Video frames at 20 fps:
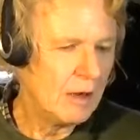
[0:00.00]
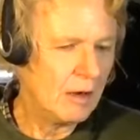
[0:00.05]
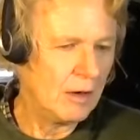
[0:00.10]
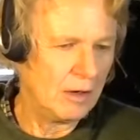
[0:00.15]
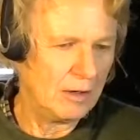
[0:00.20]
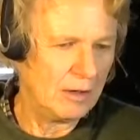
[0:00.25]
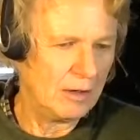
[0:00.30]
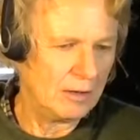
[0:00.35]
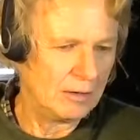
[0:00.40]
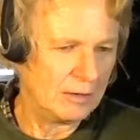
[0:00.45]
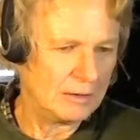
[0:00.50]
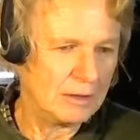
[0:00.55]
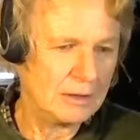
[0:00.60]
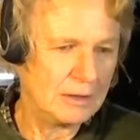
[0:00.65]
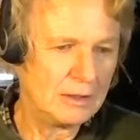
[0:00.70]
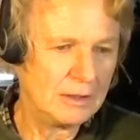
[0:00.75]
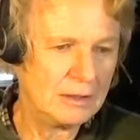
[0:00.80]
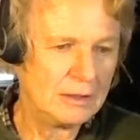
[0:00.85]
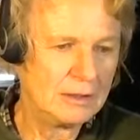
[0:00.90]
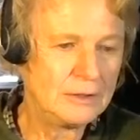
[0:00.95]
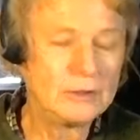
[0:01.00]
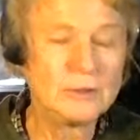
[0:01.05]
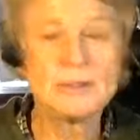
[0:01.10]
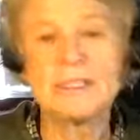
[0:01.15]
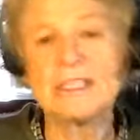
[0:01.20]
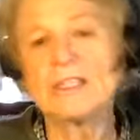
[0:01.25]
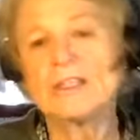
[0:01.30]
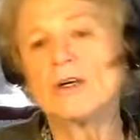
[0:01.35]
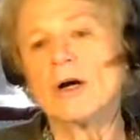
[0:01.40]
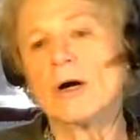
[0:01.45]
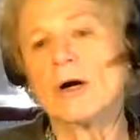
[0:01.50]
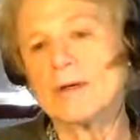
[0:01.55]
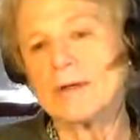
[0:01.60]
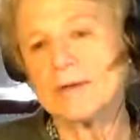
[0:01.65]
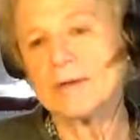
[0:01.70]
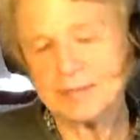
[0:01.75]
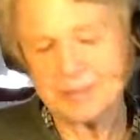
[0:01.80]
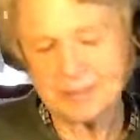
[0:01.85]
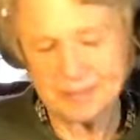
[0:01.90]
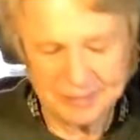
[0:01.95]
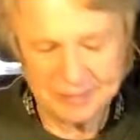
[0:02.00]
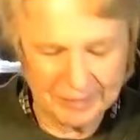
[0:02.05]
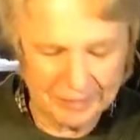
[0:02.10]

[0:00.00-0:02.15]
on Tooting Common.